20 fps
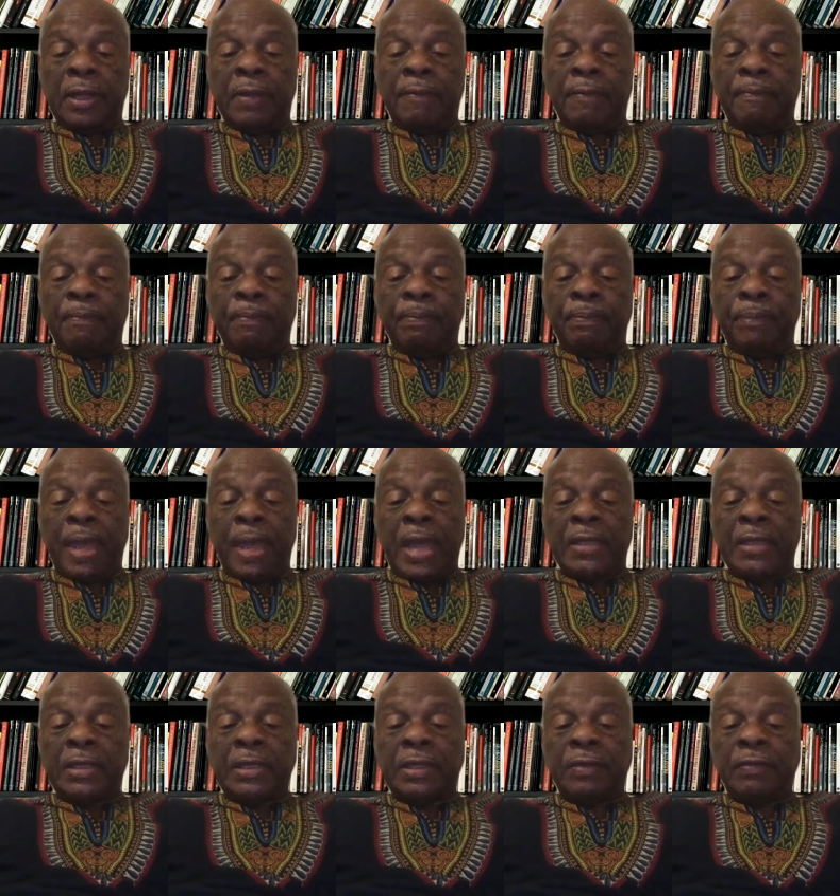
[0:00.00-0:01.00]

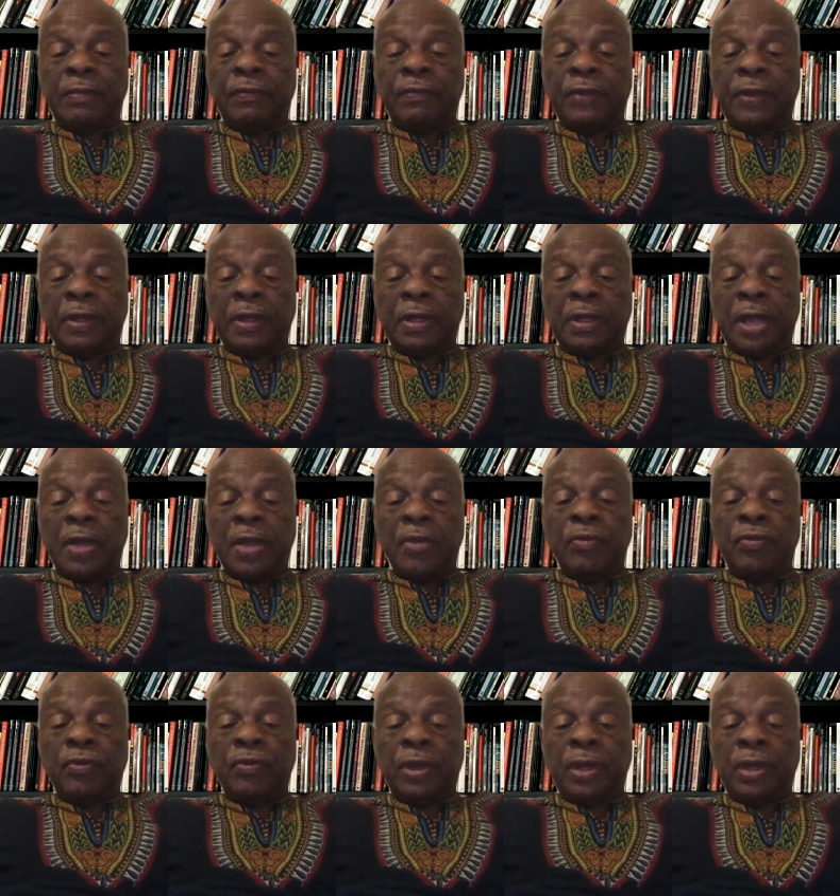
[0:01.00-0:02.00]
massive
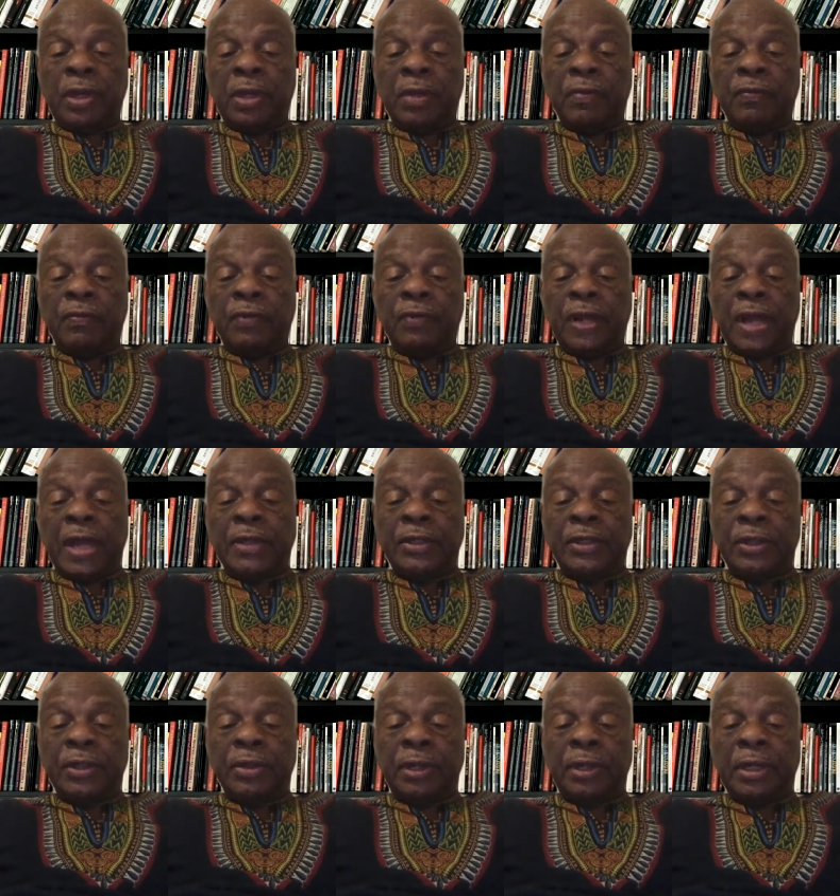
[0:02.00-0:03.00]
country of
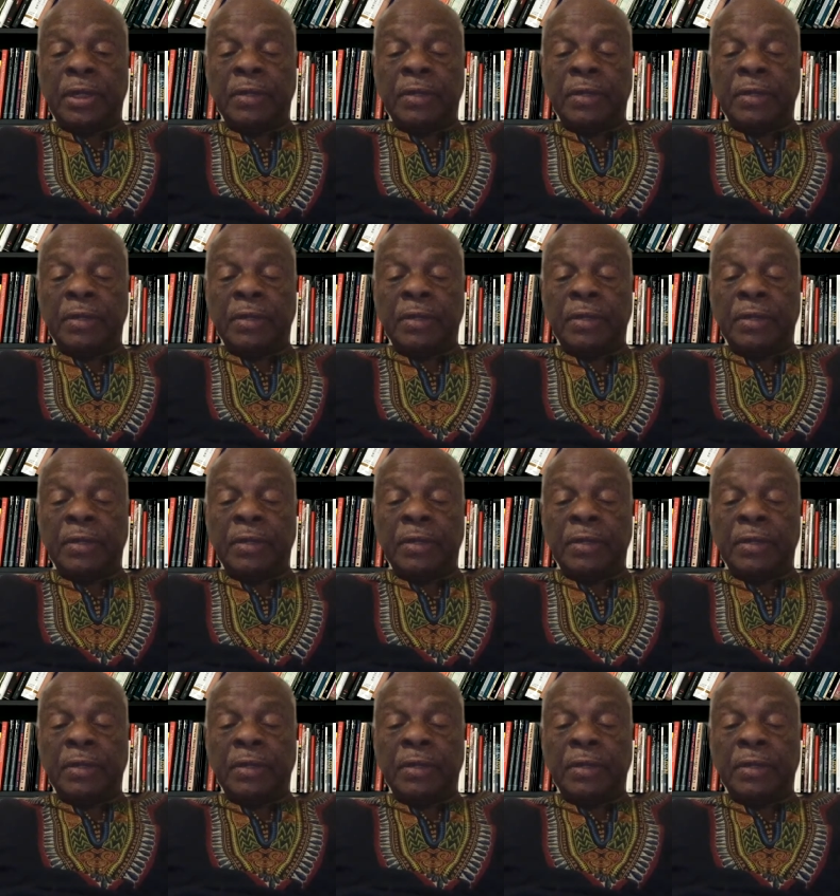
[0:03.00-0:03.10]
Nigeria,